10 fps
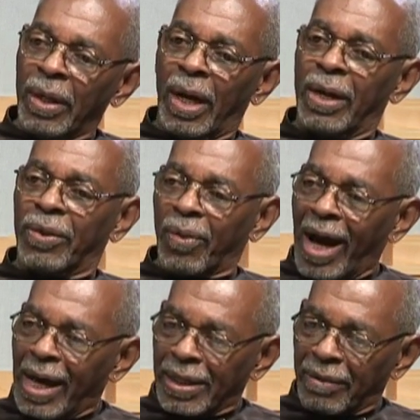the
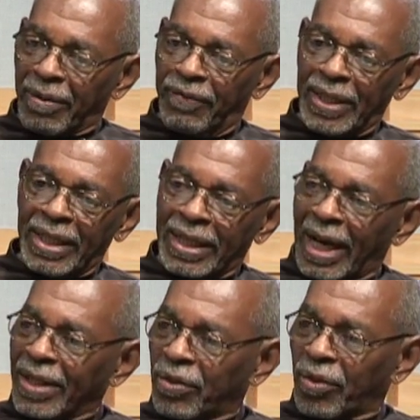rise of Fidel
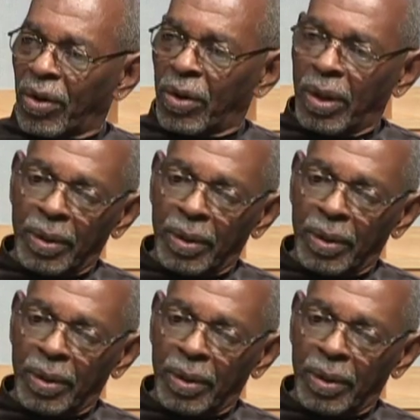Castro,